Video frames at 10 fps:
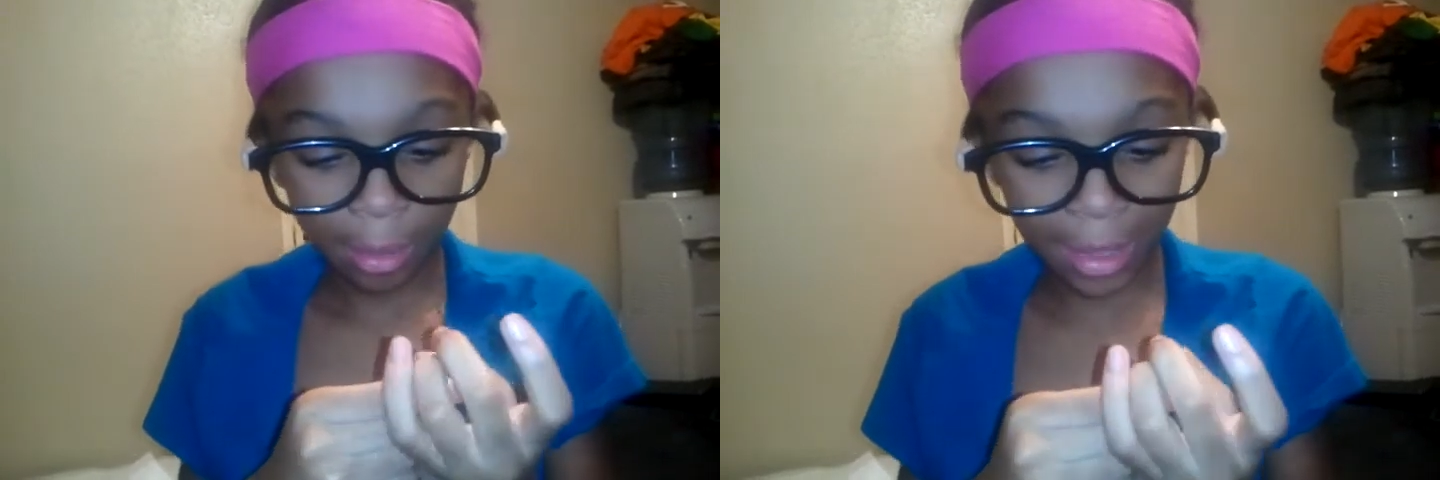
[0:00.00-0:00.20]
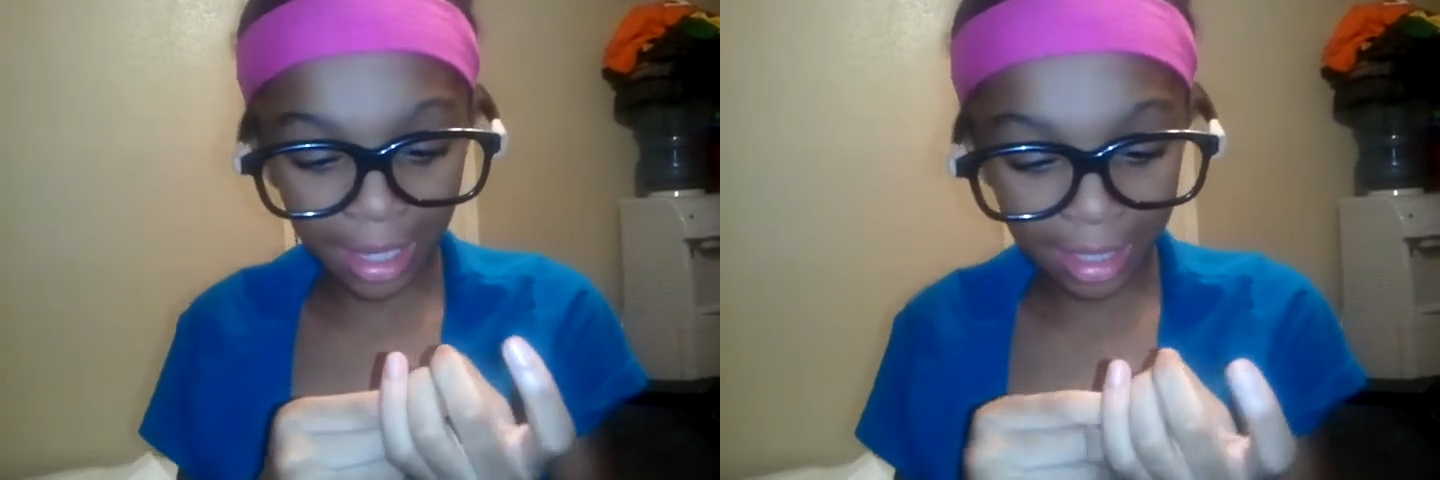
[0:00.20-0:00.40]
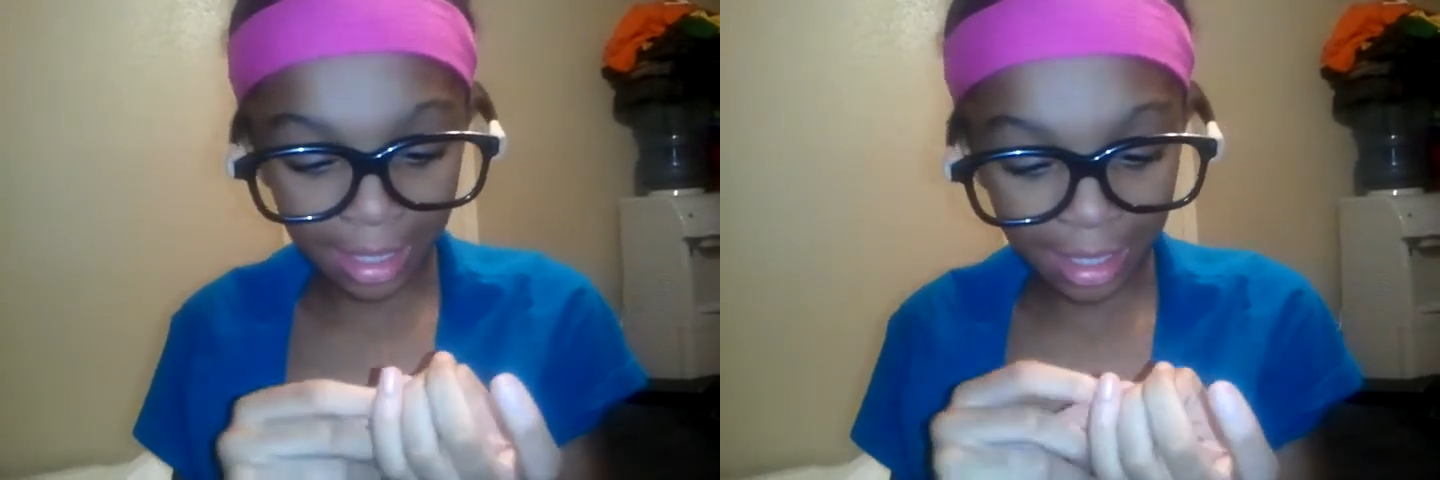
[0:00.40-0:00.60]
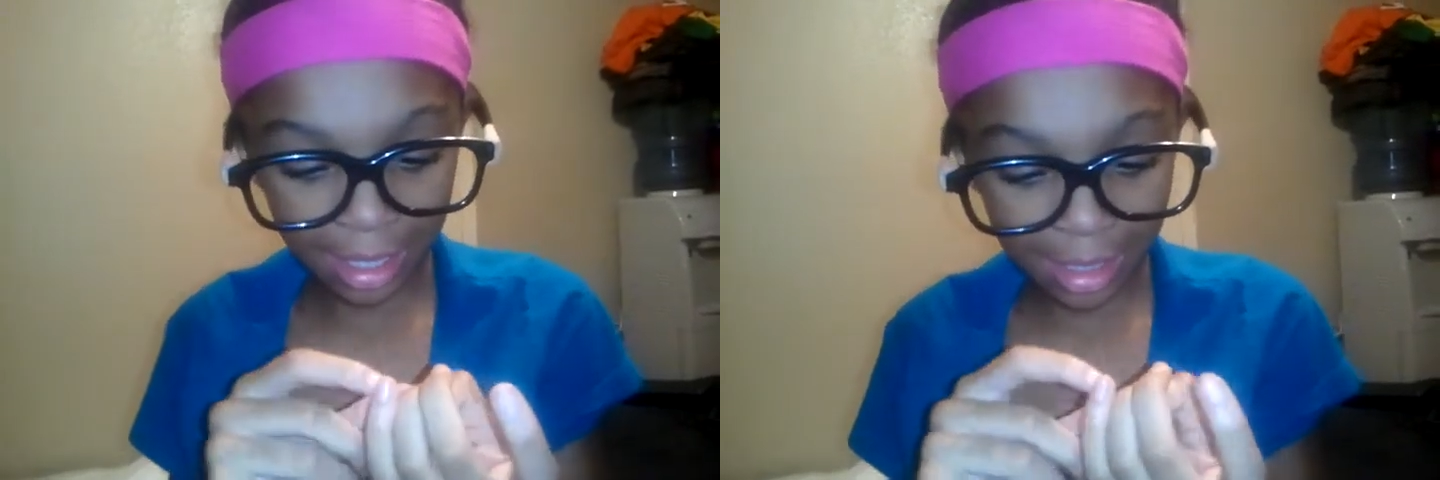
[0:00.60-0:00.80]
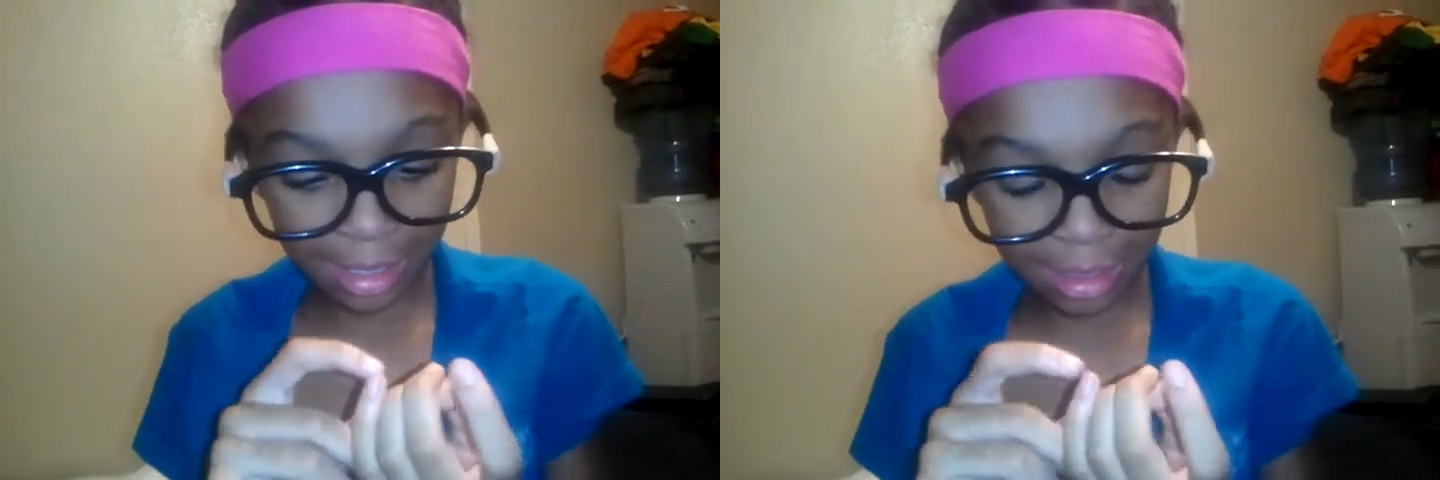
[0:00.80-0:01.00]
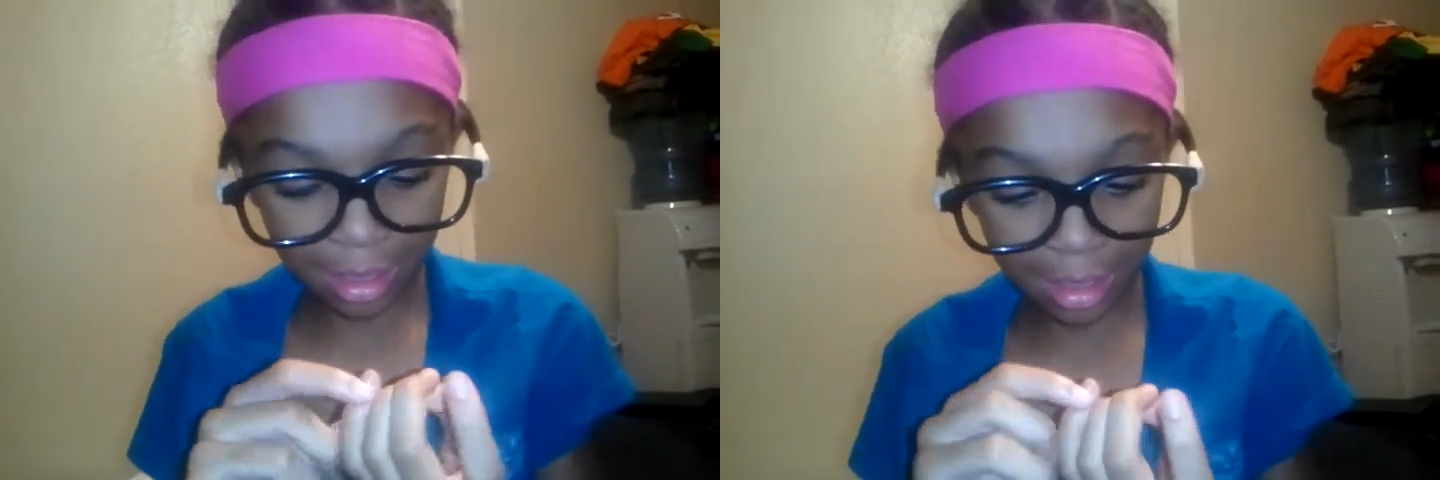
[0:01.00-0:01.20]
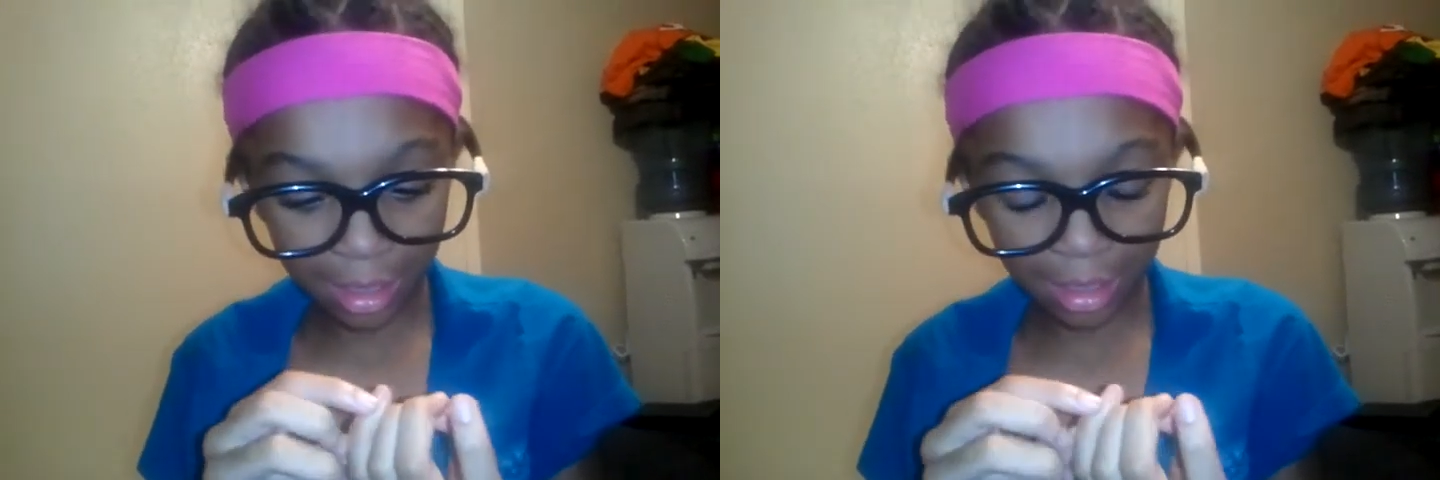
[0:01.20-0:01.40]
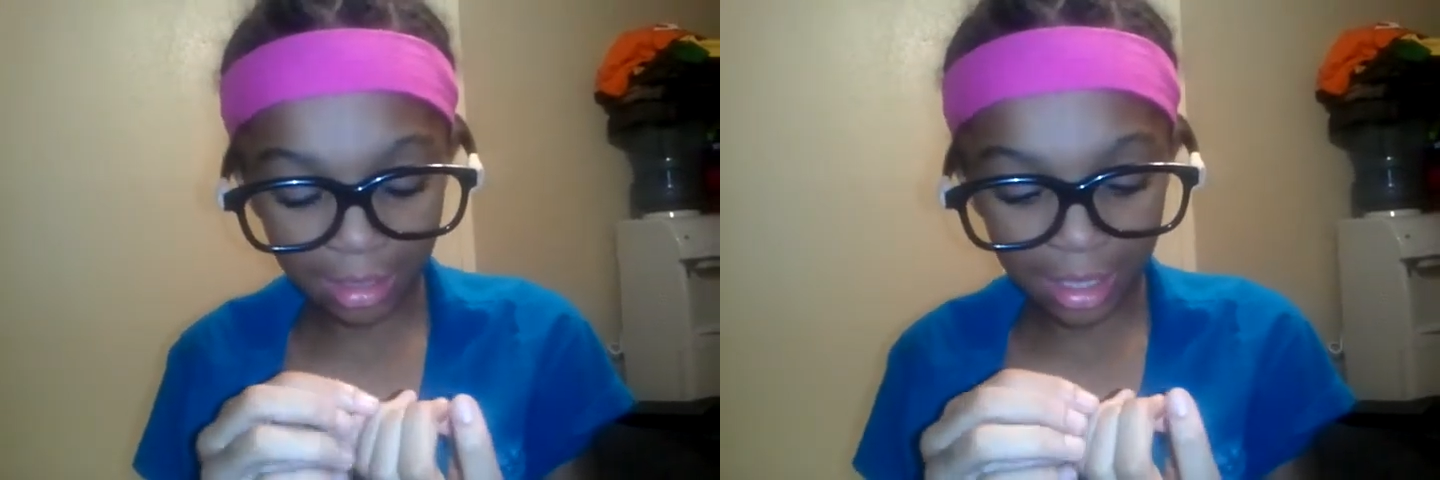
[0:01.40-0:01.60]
when it starts,